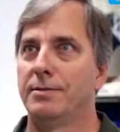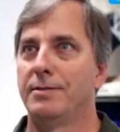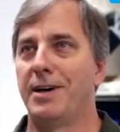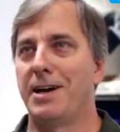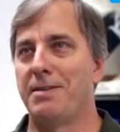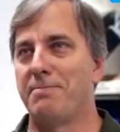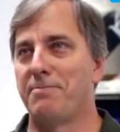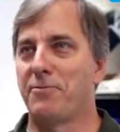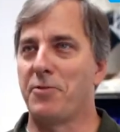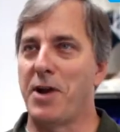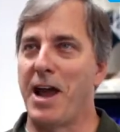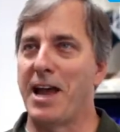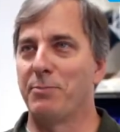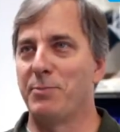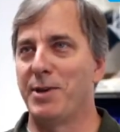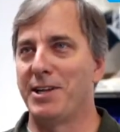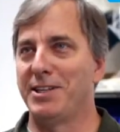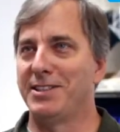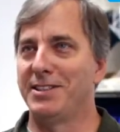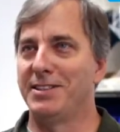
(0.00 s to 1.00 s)
I'm
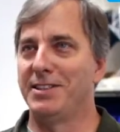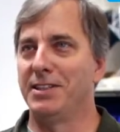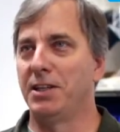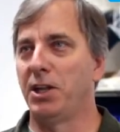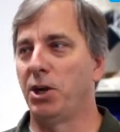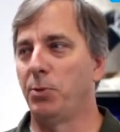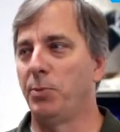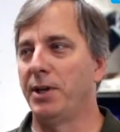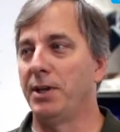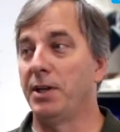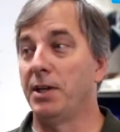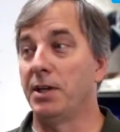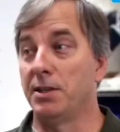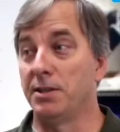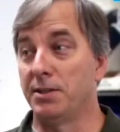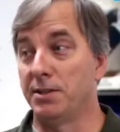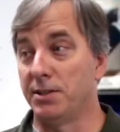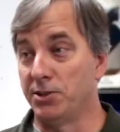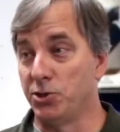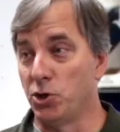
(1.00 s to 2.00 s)
fragmented a little bit
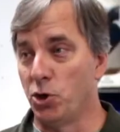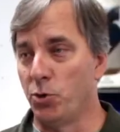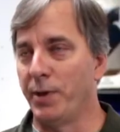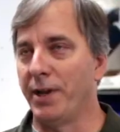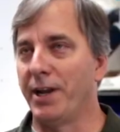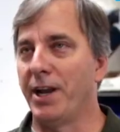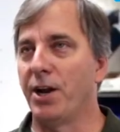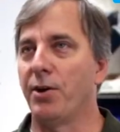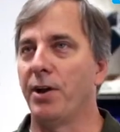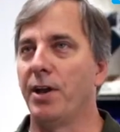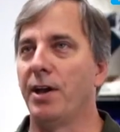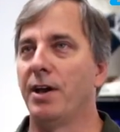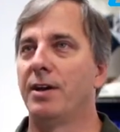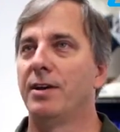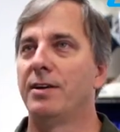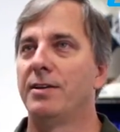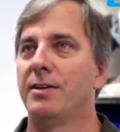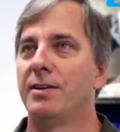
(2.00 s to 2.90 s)
in the Domain area.